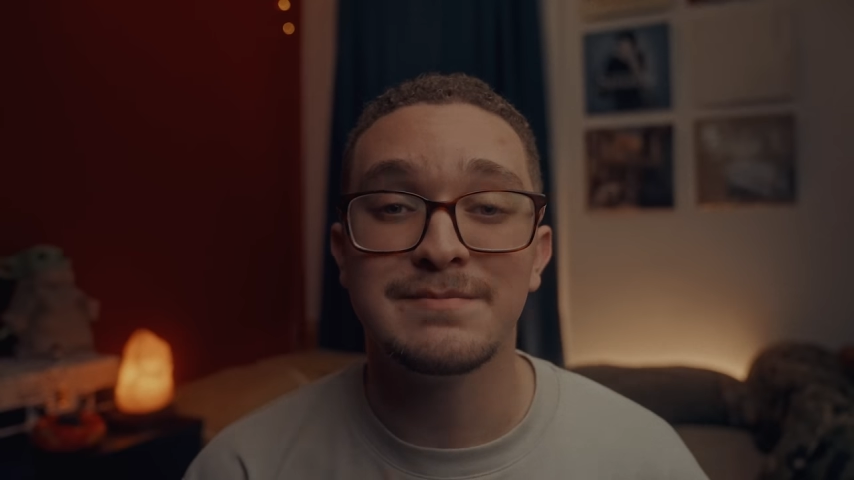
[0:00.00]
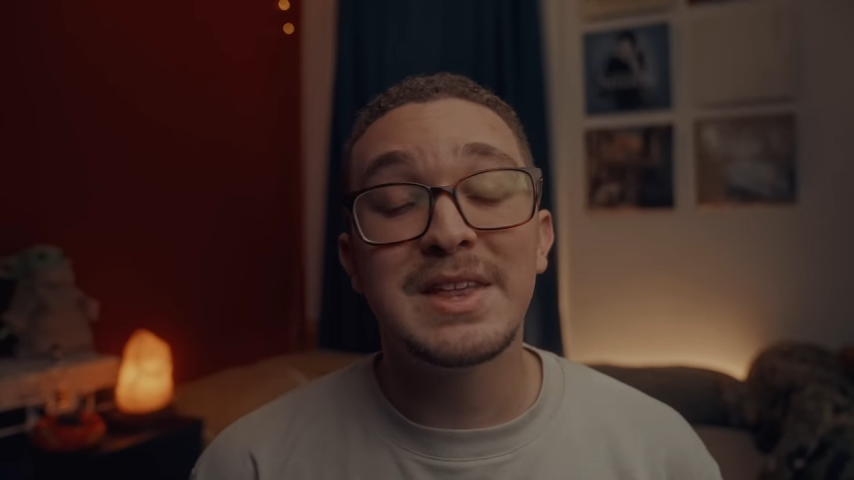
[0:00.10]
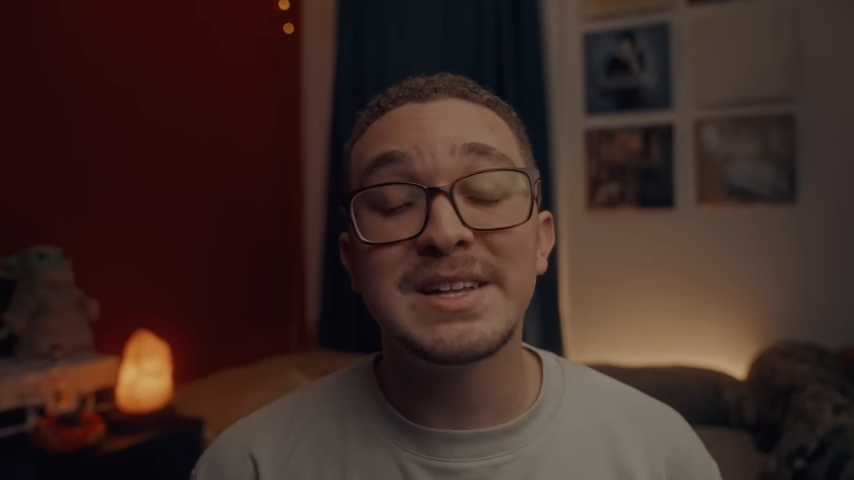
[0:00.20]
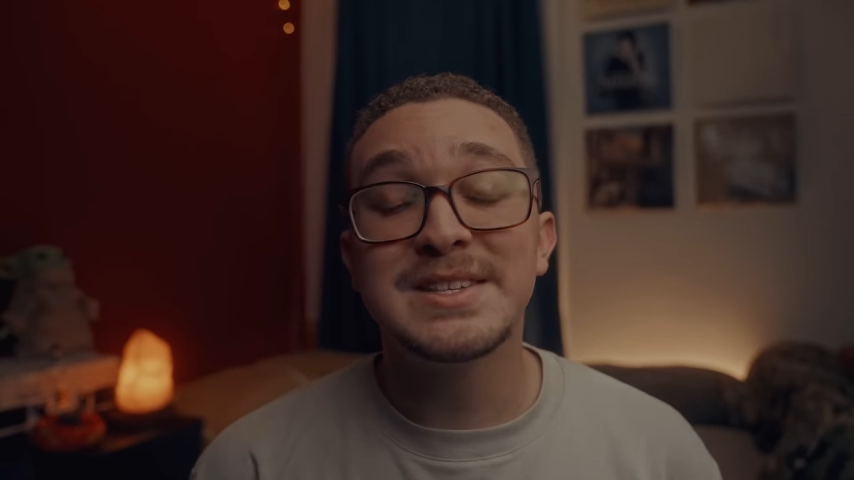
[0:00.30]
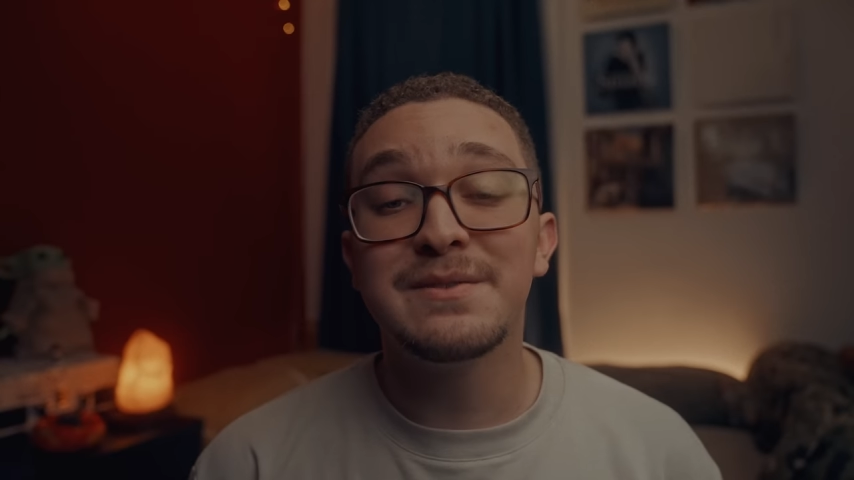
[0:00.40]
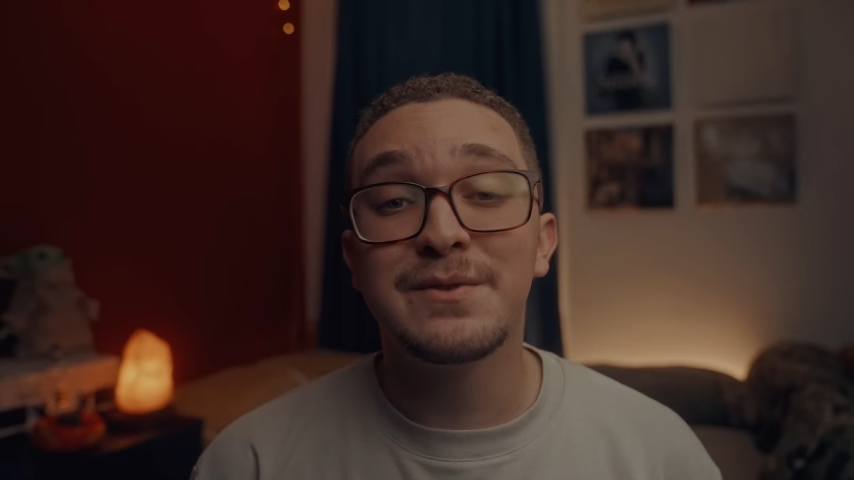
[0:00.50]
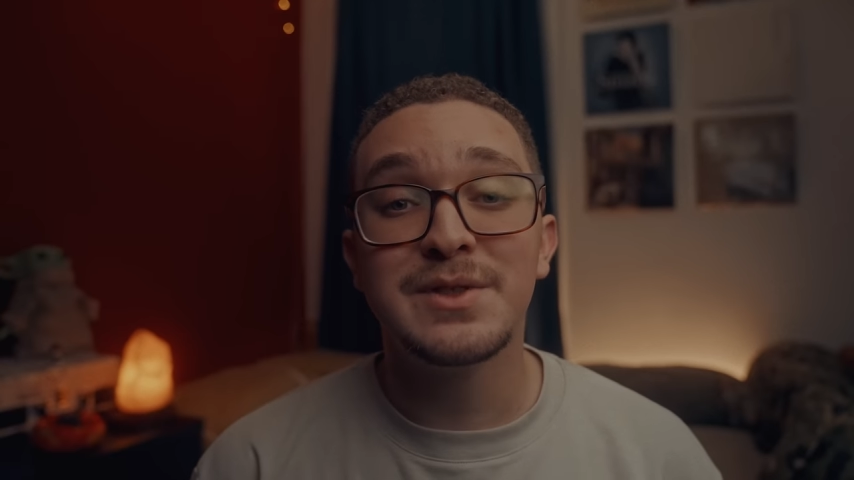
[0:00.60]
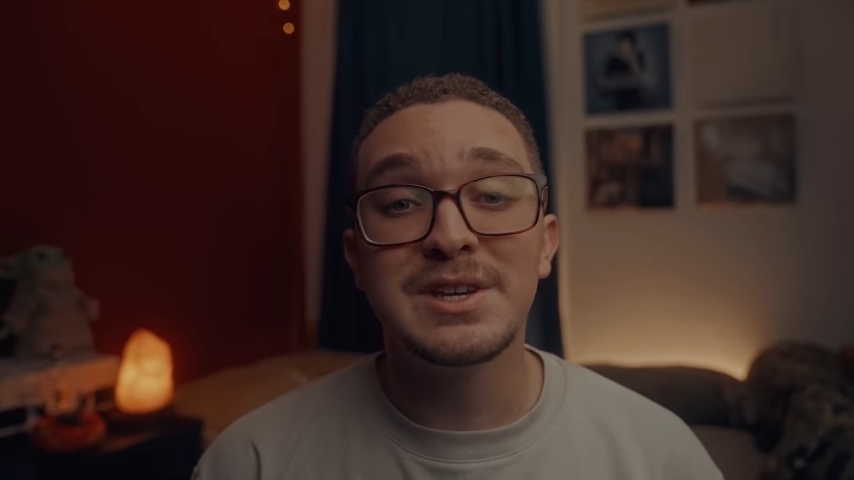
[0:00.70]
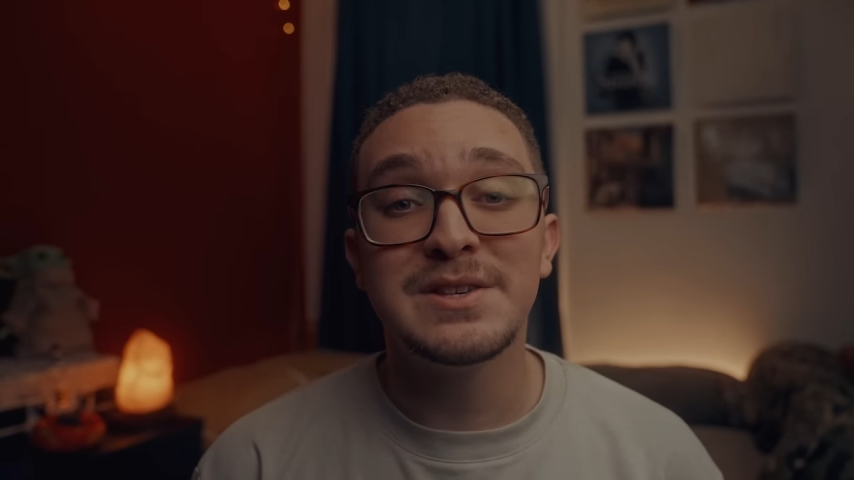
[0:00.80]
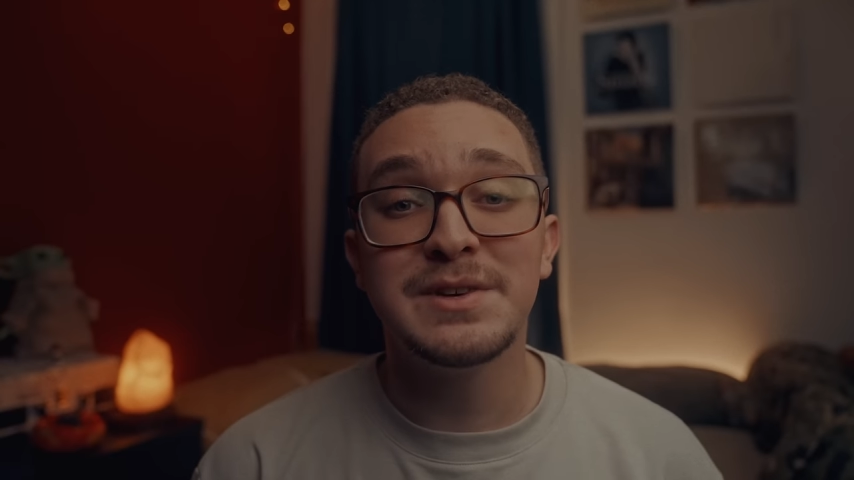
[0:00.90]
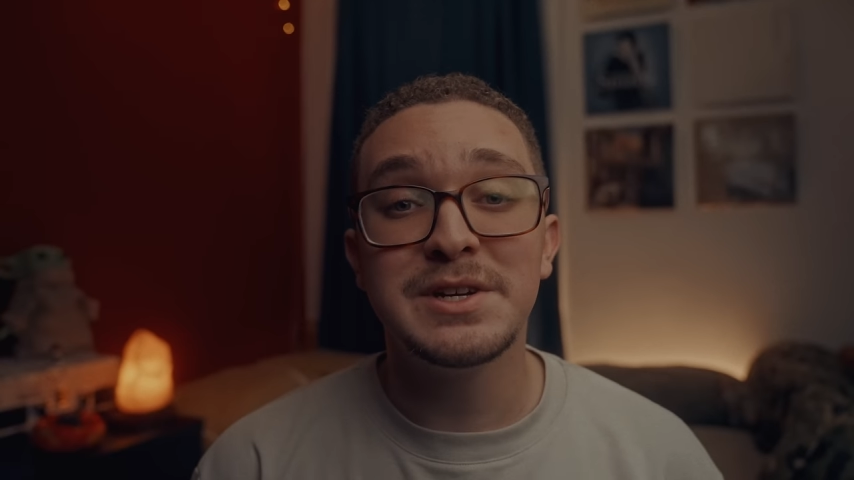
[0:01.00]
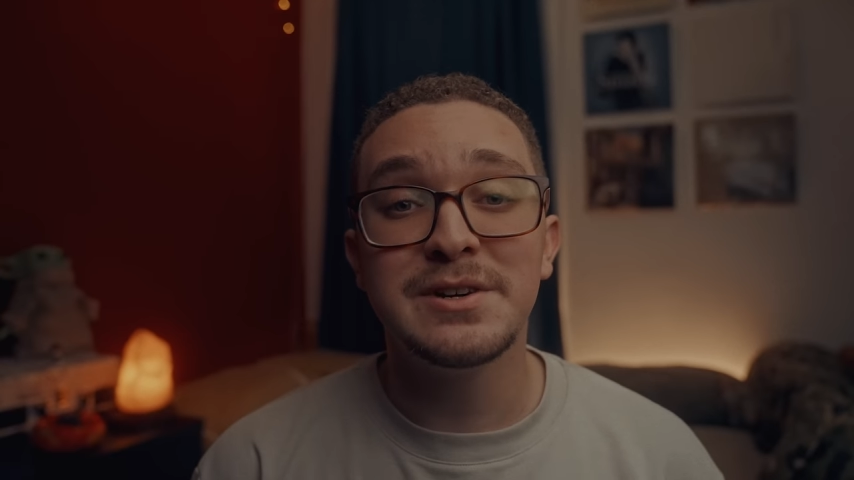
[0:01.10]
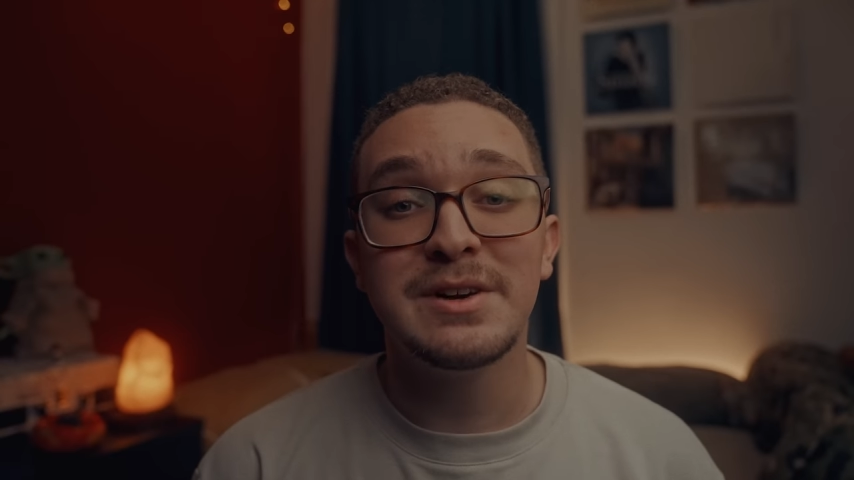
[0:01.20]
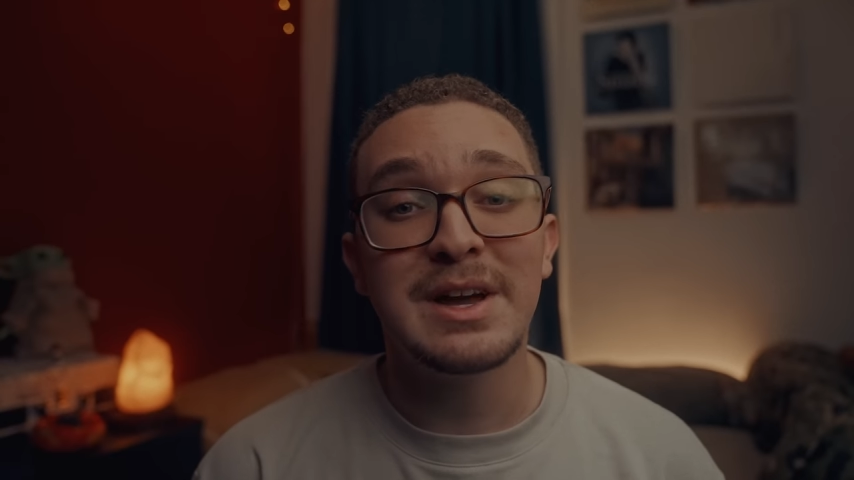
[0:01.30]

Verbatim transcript: That's it for this video,